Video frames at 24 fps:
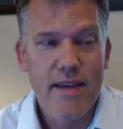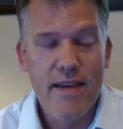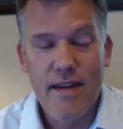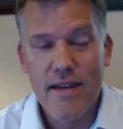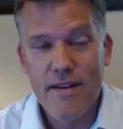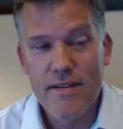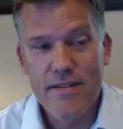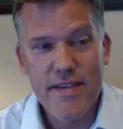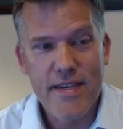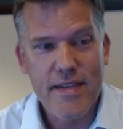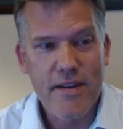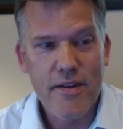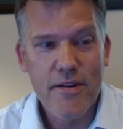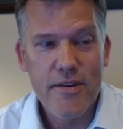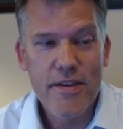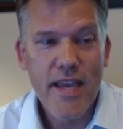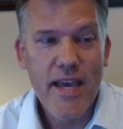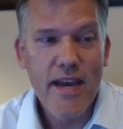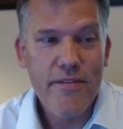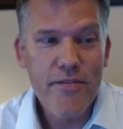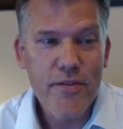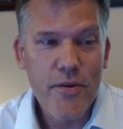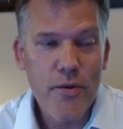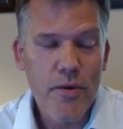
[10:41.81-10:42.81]
And I was like, oh,
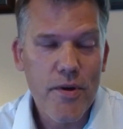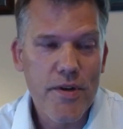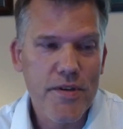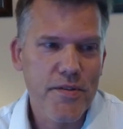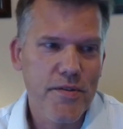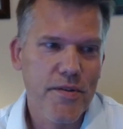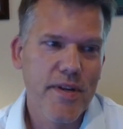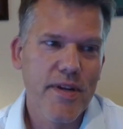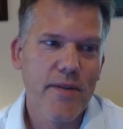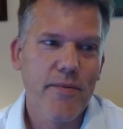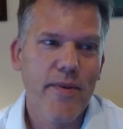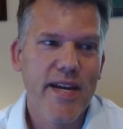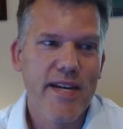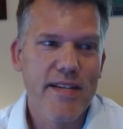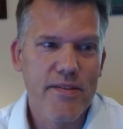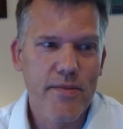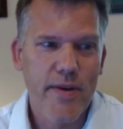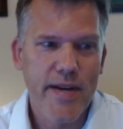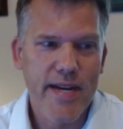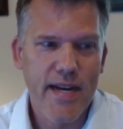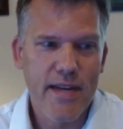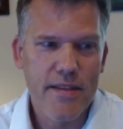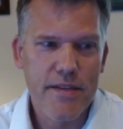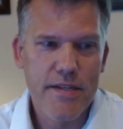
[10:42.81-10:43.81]
yeah, of course. So anyway,
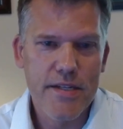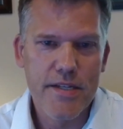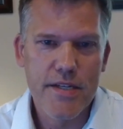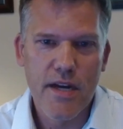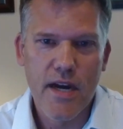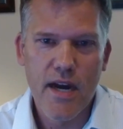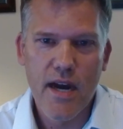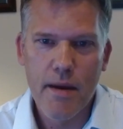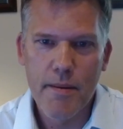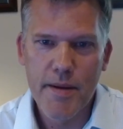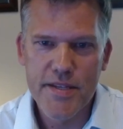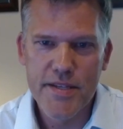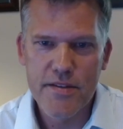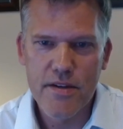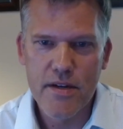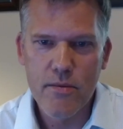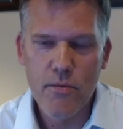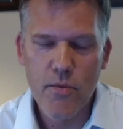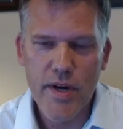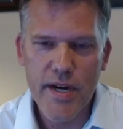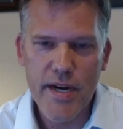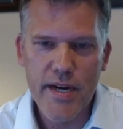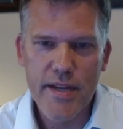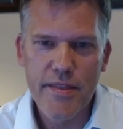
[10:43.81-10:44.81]
so I got the job. I started
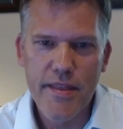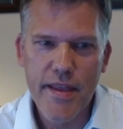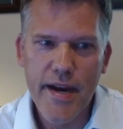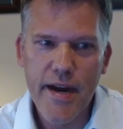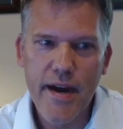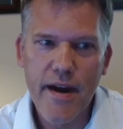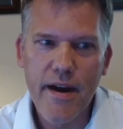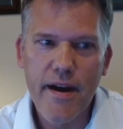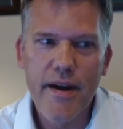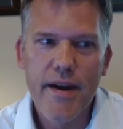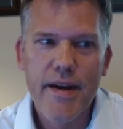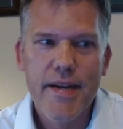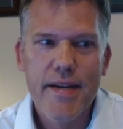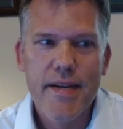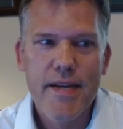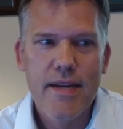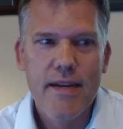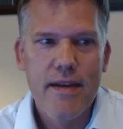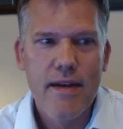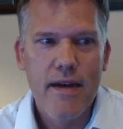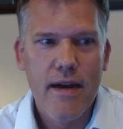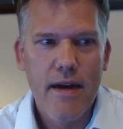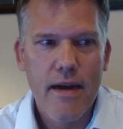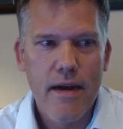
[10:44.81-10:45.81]
working there,
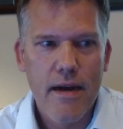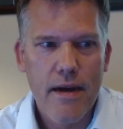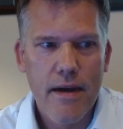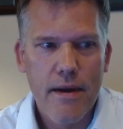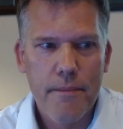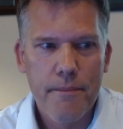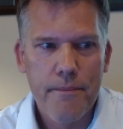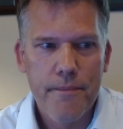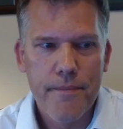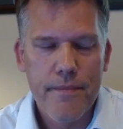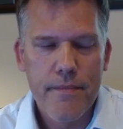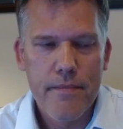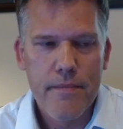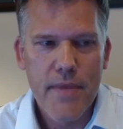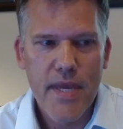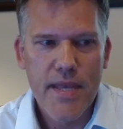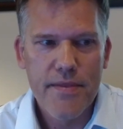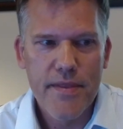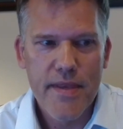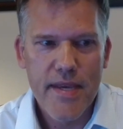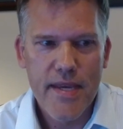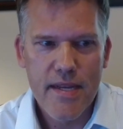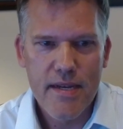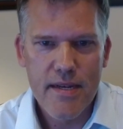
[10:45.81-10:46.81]
and
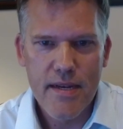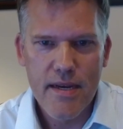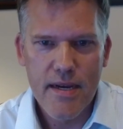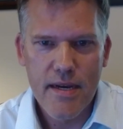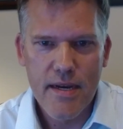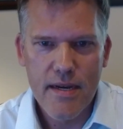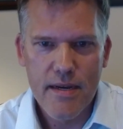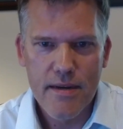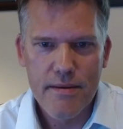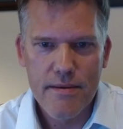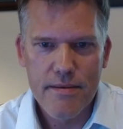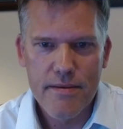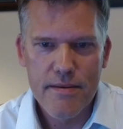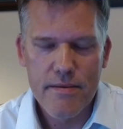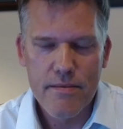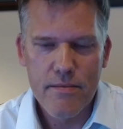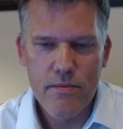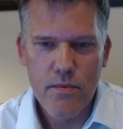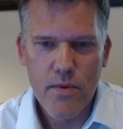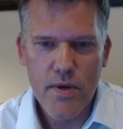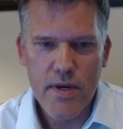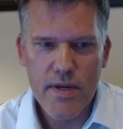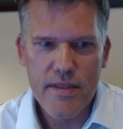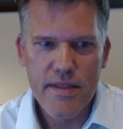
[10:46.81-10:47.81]
then
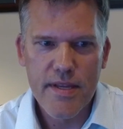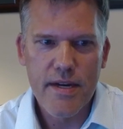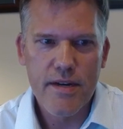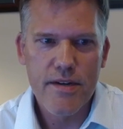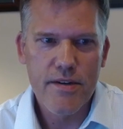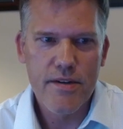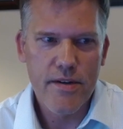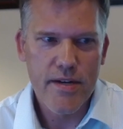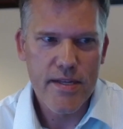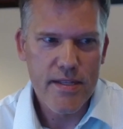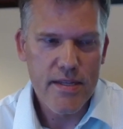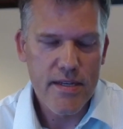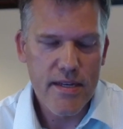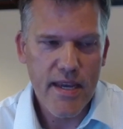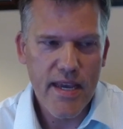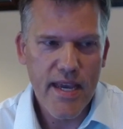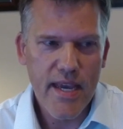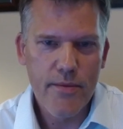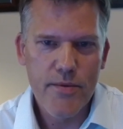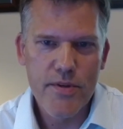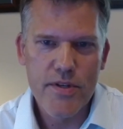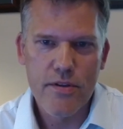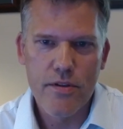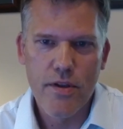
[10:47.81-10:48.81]
worked there during the
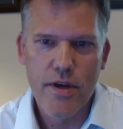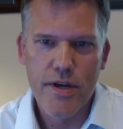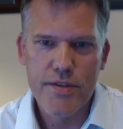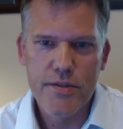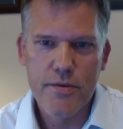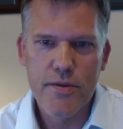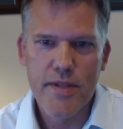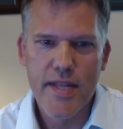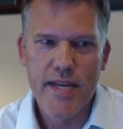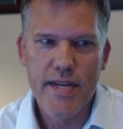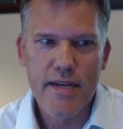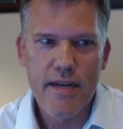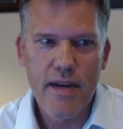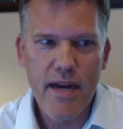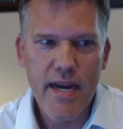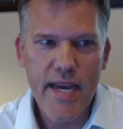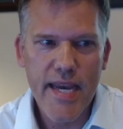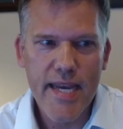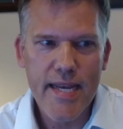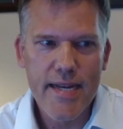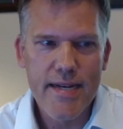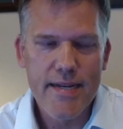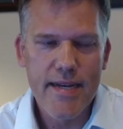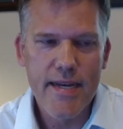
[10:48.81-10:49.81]
day, went to law school at
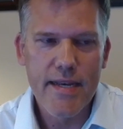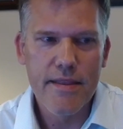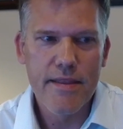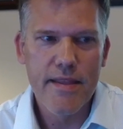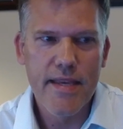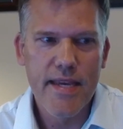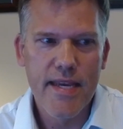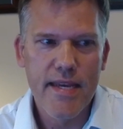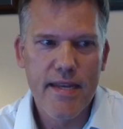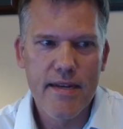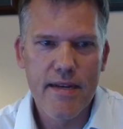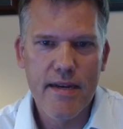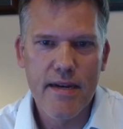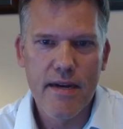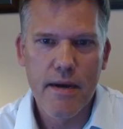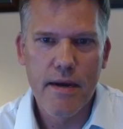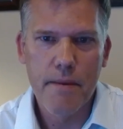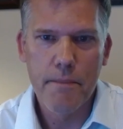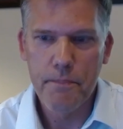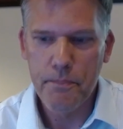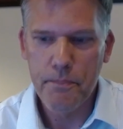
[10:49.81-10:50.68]
night, and then